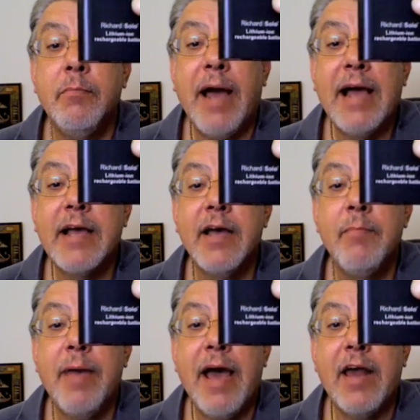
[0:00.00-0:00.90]

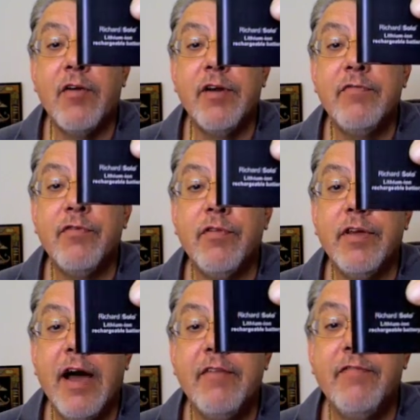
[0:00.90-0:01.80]
backup battery for the
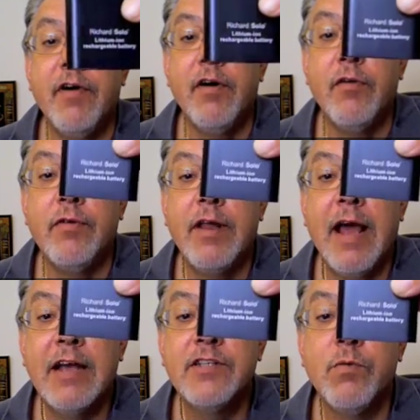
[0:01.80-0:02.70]
iPhone. It
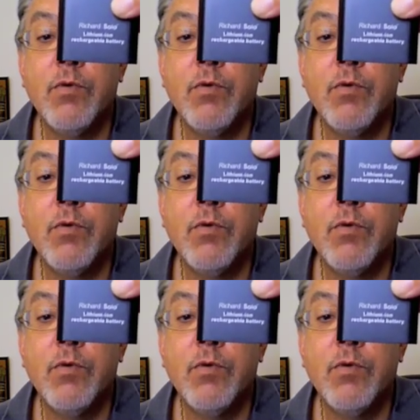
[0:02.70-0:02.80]
actually